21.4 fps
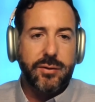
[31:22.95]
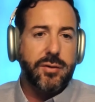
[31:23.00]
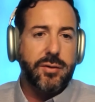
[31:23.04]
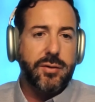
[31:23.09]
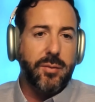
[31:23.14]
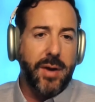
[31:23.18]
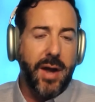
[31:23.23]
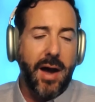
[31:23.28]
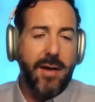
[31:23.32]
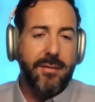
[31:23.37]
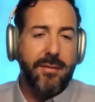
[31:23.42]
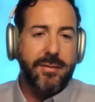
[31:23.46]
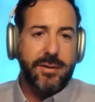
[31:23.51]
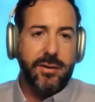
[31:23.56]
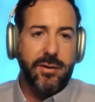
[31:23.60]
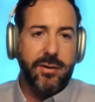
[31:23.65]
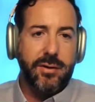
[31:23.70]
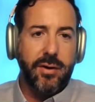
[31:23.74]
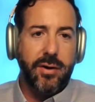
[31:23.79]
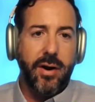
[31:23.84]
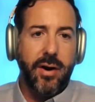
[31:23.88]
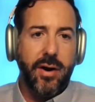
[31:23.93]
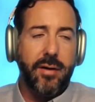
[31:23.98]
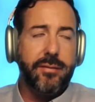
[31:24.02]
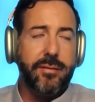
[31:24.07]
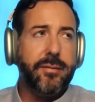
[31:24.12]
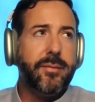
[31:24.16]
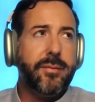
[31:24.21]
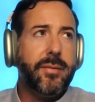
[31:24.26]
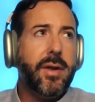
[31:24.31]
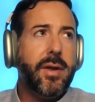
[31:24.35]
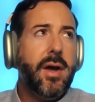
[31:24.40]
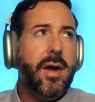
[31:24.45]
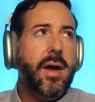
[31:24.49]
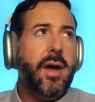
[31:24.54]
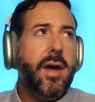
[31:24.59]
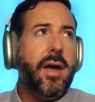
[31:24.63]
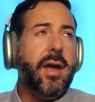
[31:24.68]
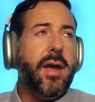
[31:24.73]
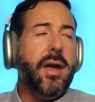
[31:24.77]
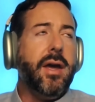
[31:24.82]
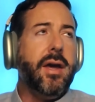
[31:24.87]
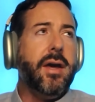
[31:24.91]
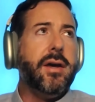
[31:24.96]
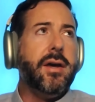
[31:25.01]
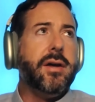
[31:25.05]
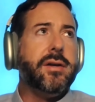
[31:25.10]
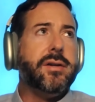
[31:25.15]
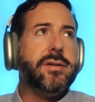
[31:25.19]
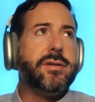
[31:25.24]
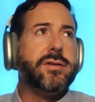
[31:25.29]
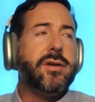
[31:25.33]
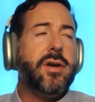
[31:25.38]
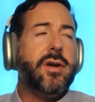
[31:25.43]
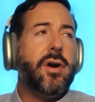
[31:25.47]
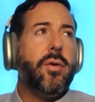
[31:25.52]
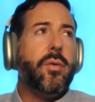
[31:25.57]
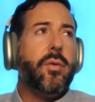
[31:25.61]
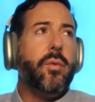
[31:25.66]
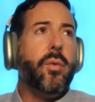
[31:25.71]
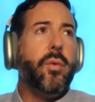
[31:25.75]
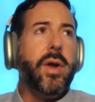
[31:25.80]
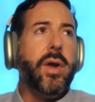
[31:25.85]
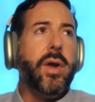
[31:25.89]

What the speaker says: the solution we have isn't good enough is